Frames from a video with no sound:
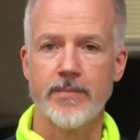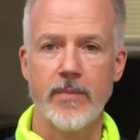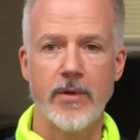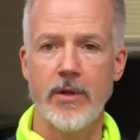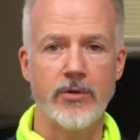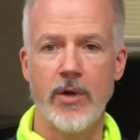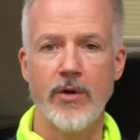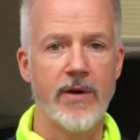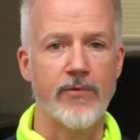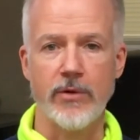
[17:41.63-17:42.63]
There's
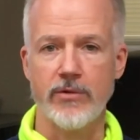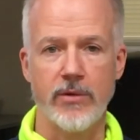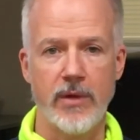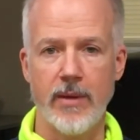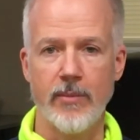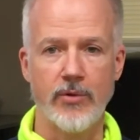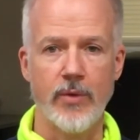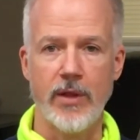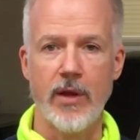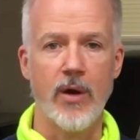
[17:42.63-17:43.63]
no difference
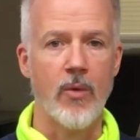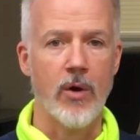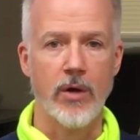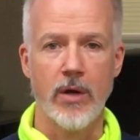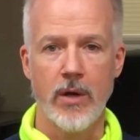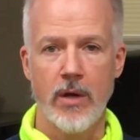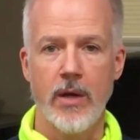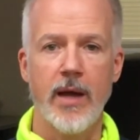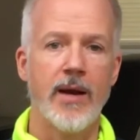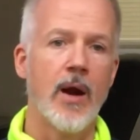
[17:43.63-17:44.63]
between their work
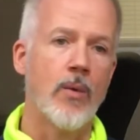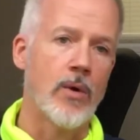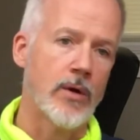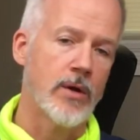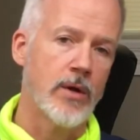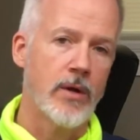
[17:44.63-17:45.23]
and our work.